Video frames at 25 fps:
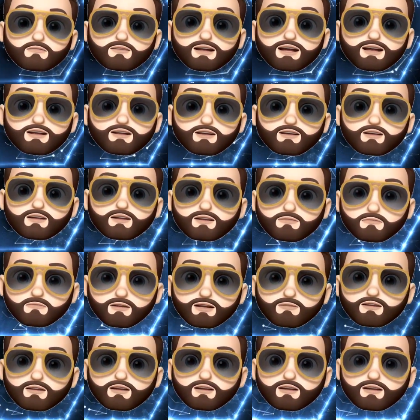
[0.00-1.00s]
They don't have Half-Life
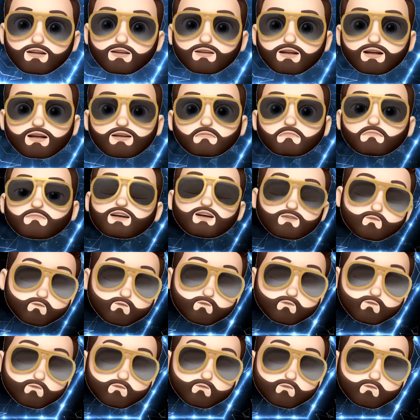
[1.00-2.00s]
Alyx. Don't make fun
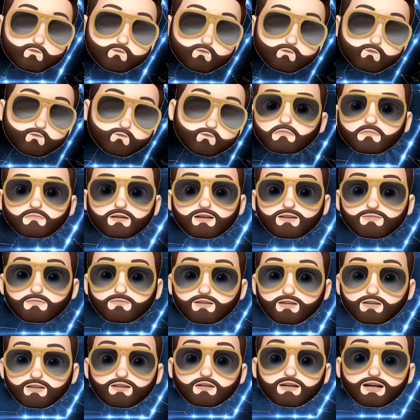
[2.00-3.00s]
of that.
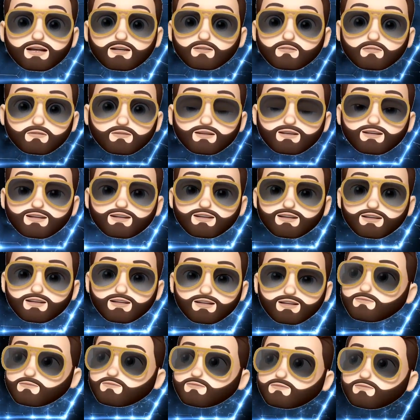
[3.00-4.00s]
But there's a lot
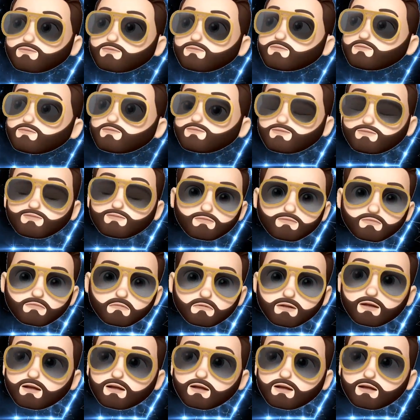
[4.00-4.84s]
of cool things you can do.